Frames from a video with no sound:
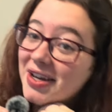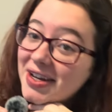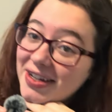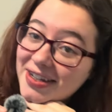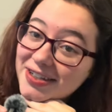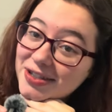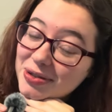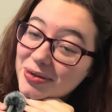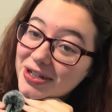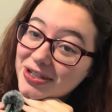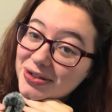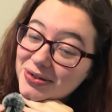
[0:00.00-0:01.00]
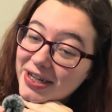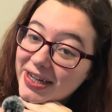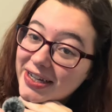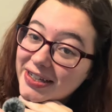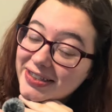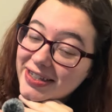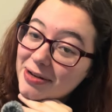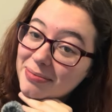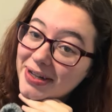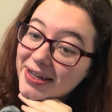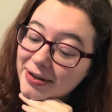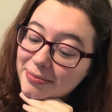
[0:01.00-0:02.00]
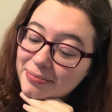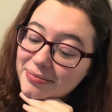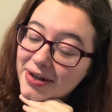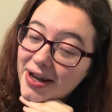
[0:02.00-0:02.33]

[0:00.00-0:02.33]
because we went to a 10 p.m.